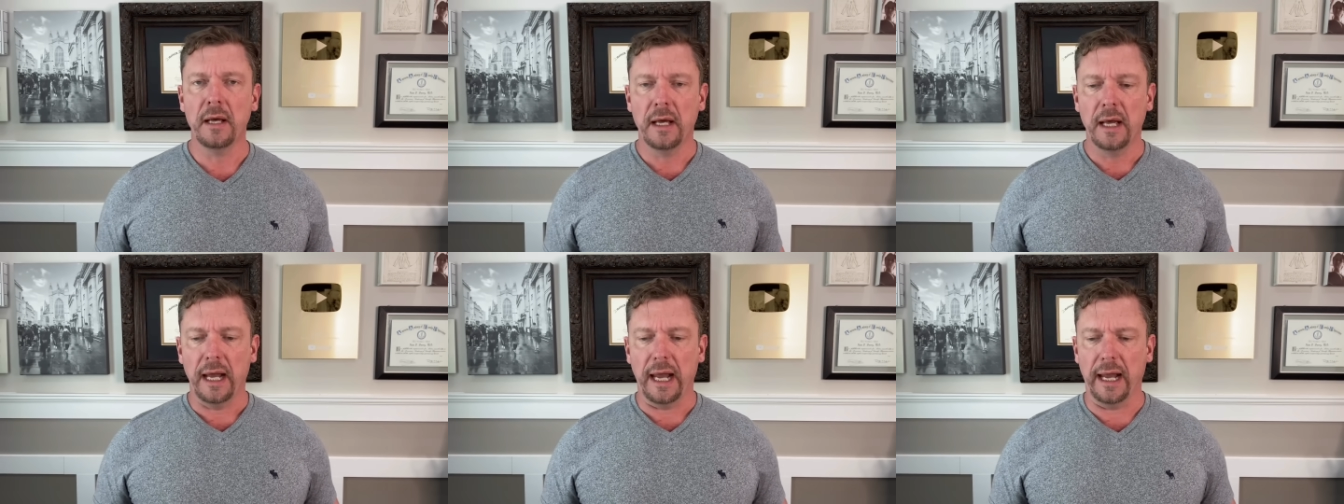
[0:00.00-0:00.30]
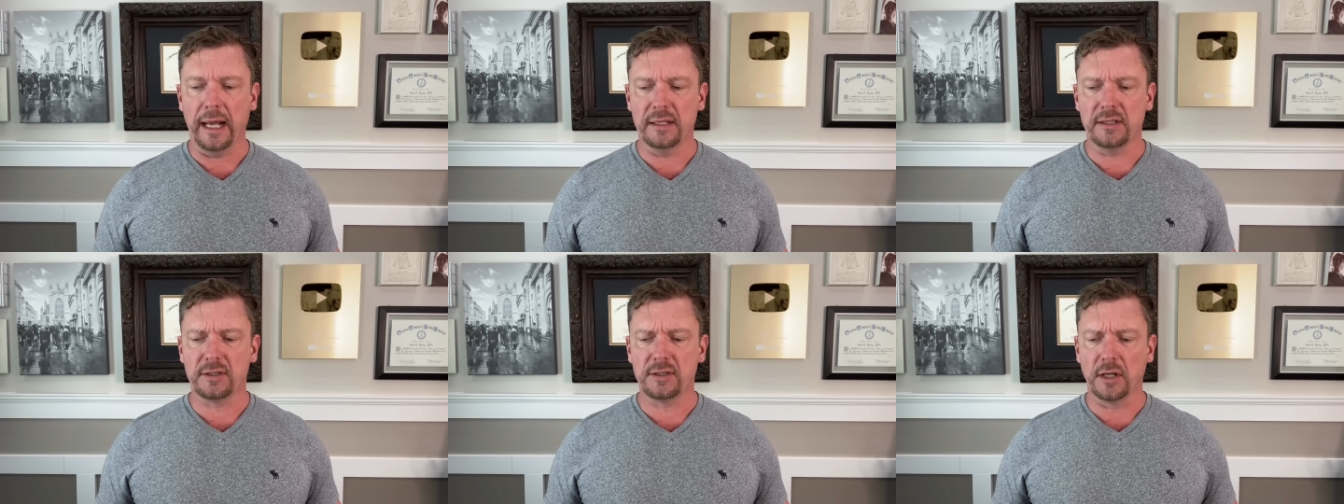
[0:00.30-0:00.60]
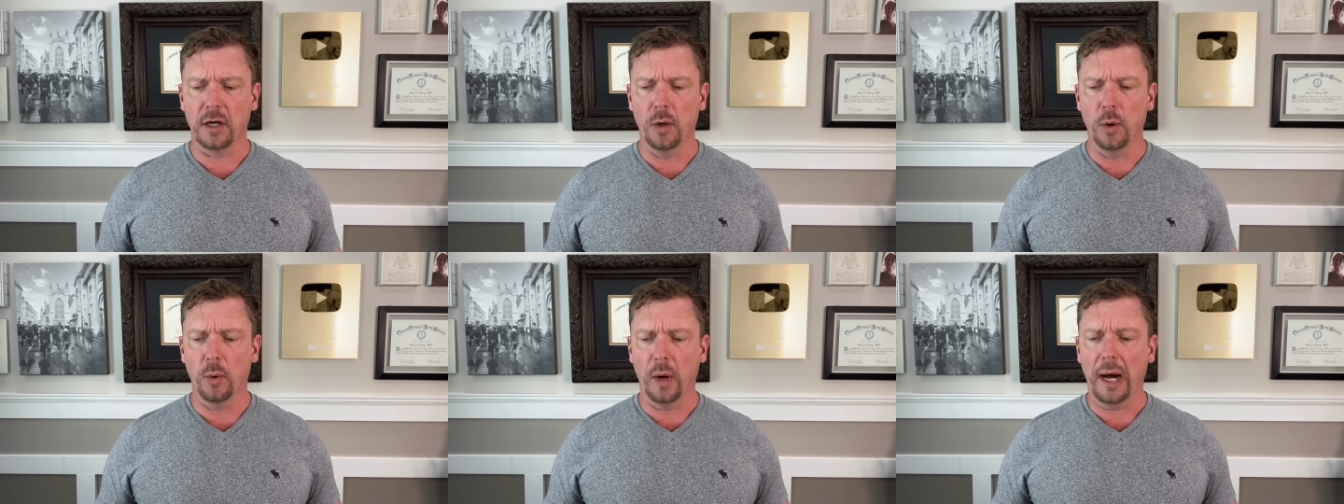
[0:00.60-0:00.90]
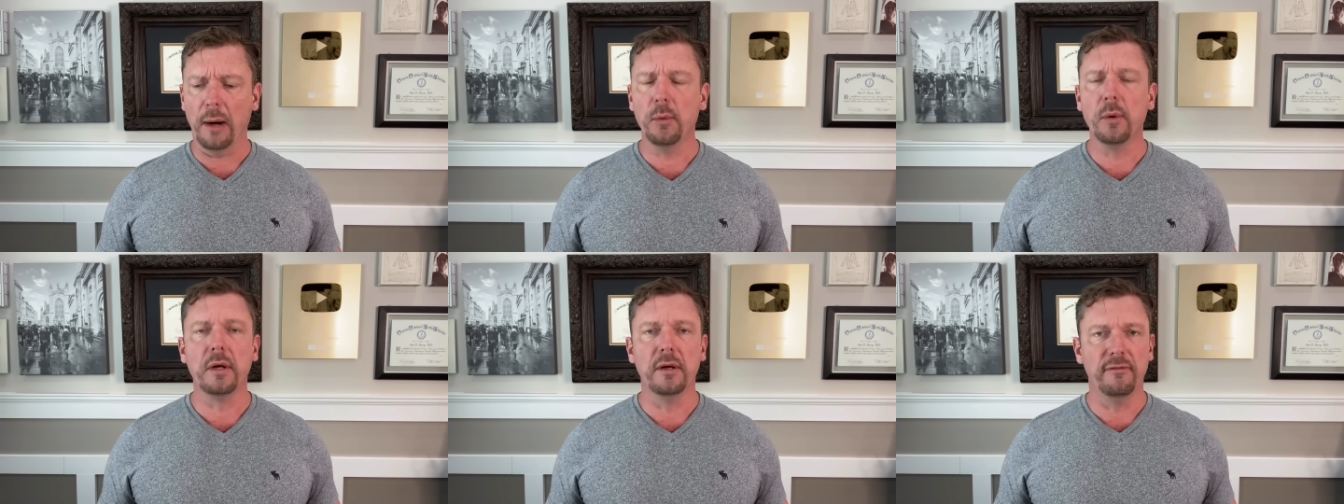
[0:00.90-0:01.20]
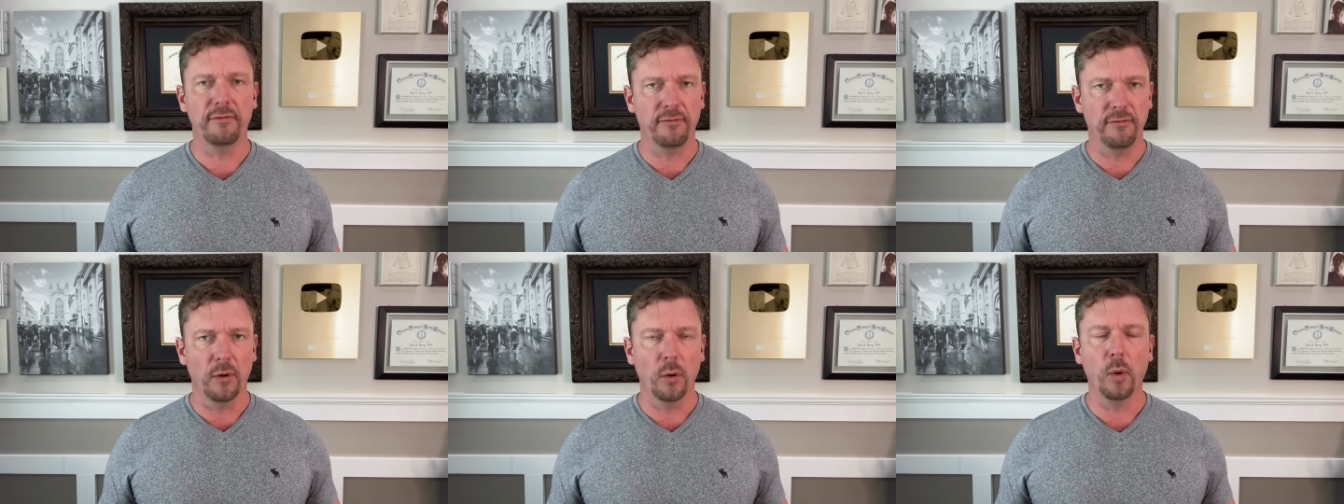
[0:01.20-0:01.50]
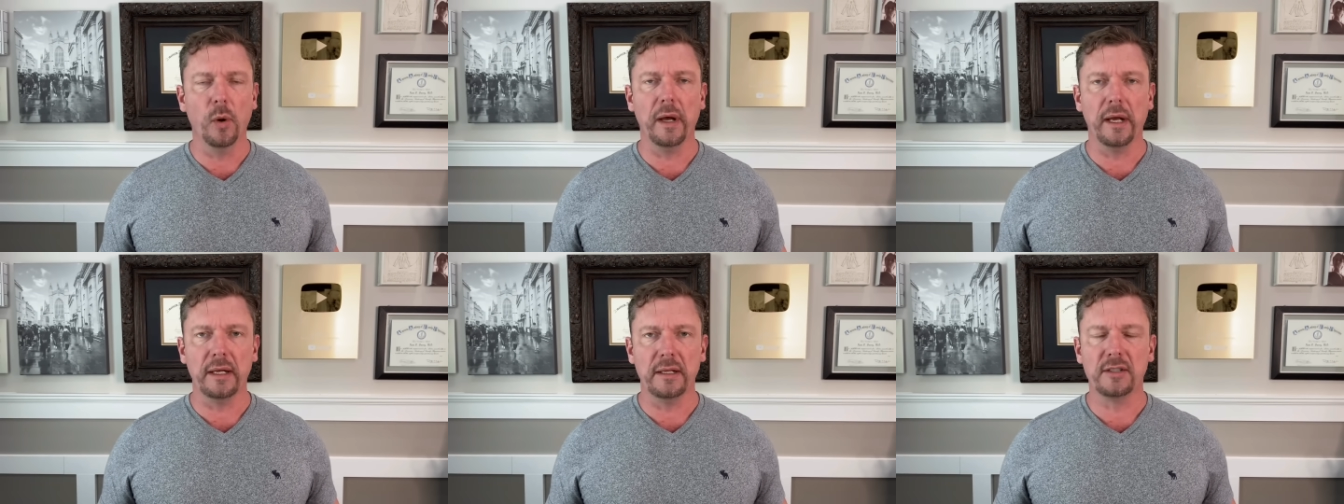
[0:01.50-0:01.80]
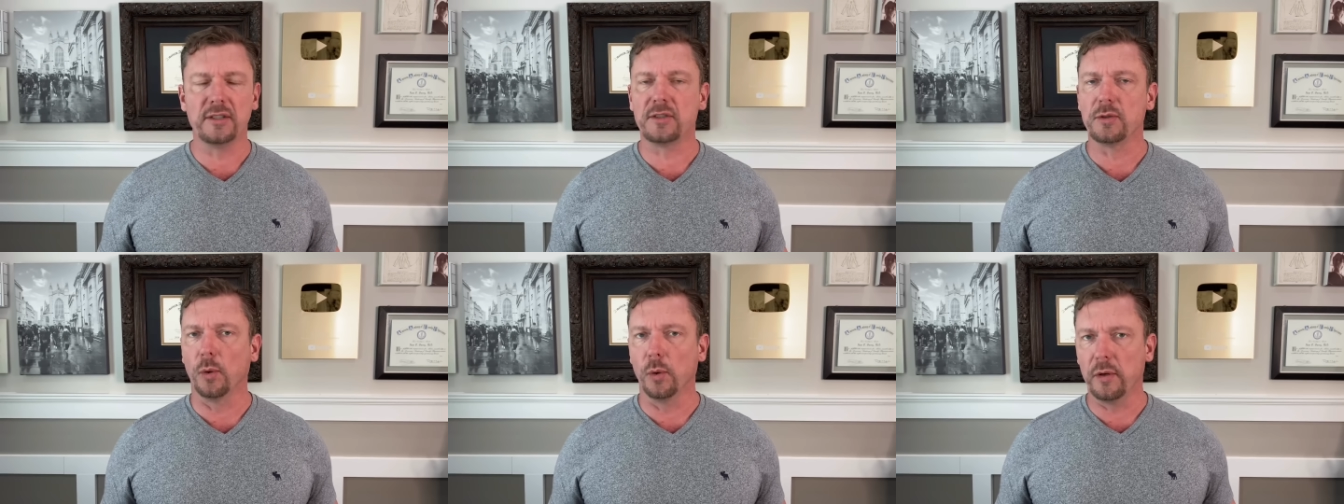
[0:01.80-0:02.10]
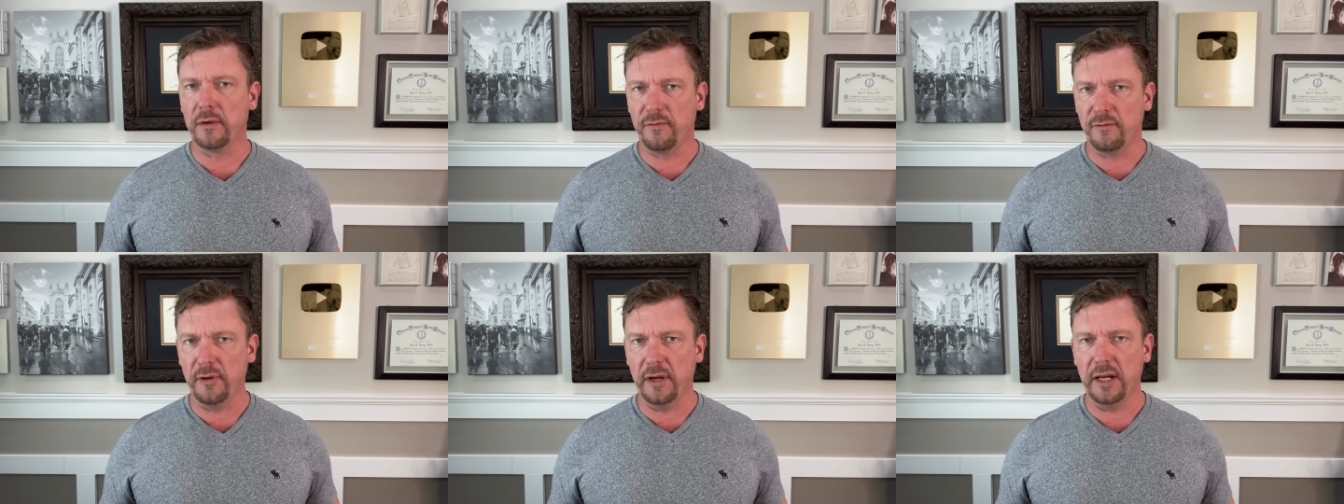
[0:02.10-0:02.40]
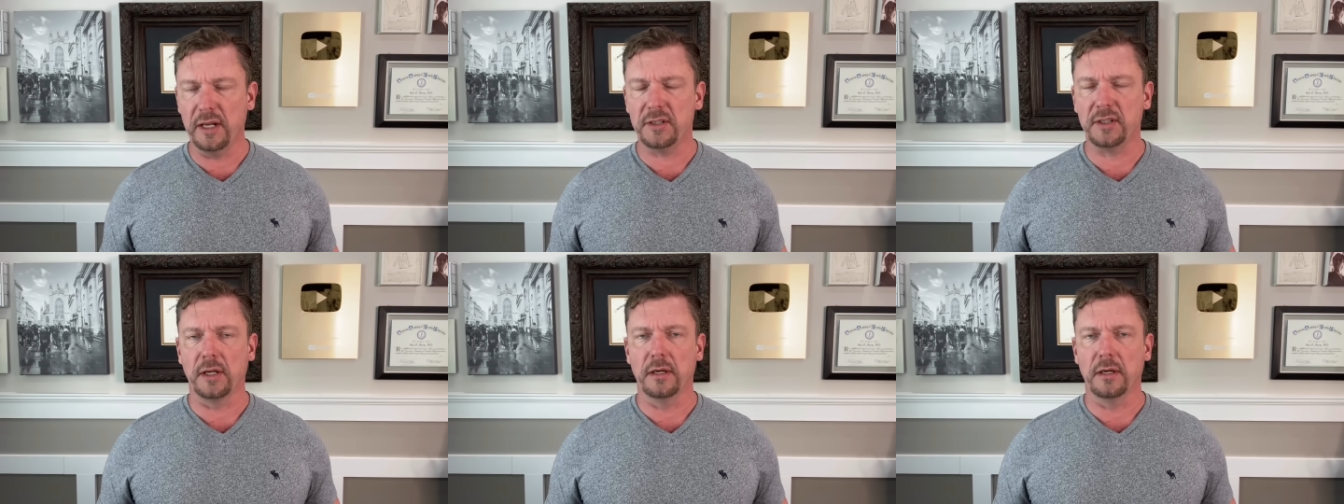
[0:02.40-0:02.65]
And so I would avoid swordfish